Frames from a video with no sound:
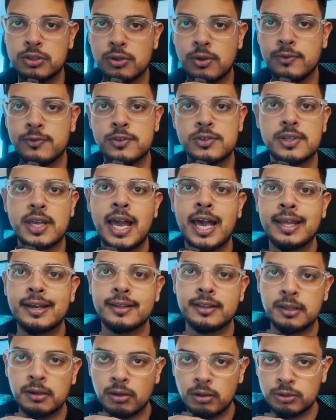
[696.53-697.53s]
So I've just
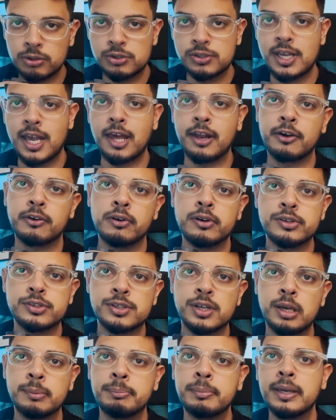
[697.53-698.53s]
added all those categories
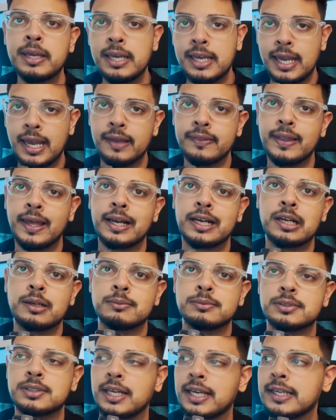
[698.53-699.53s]
up, and that
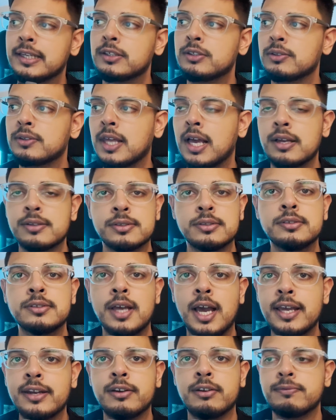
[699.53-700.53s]
comes to
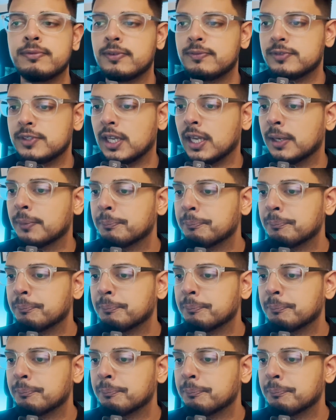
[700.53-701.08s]
$82,915.